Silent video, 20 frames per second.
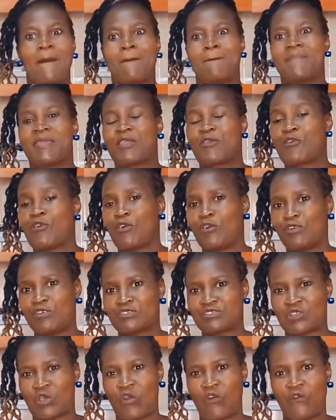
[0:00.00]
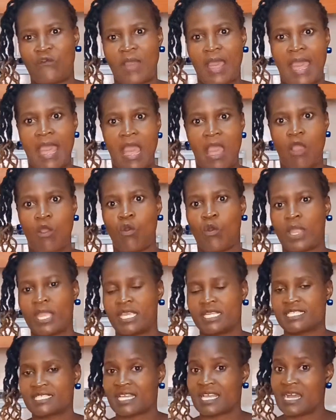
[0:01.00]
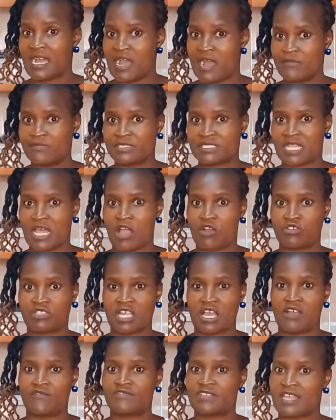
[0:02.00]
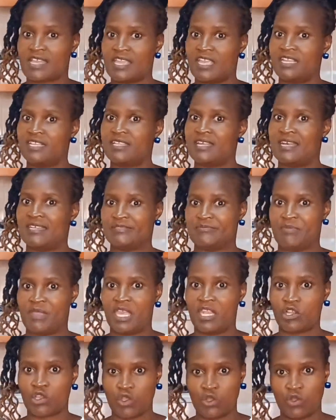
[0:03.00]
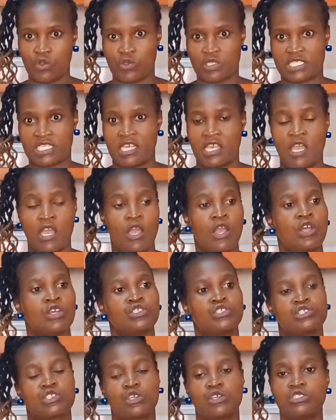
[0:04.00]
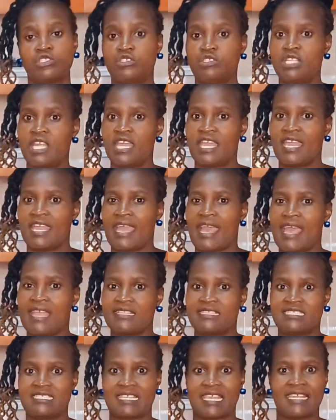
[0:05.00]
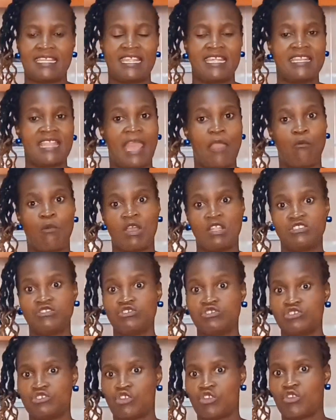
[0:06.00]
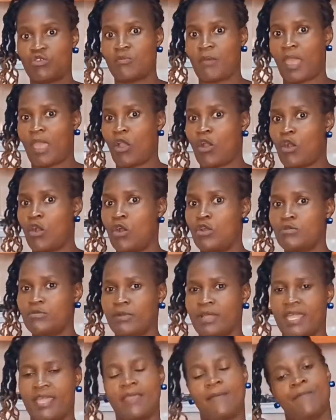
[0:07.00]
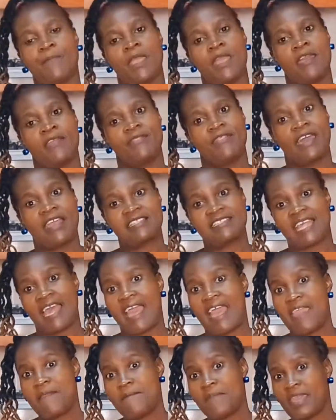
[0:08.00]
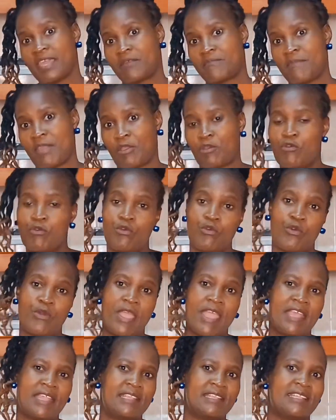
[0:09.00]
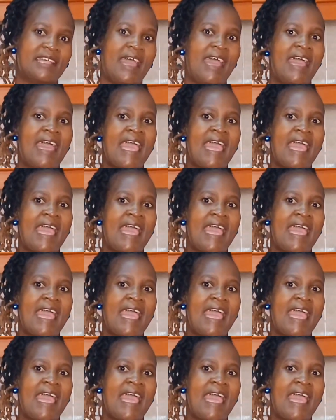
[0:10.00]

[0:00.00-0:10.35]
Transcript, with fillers: because of how it comes out after it has been cooked. So today I decided I want to show you my own way that I make my kuku and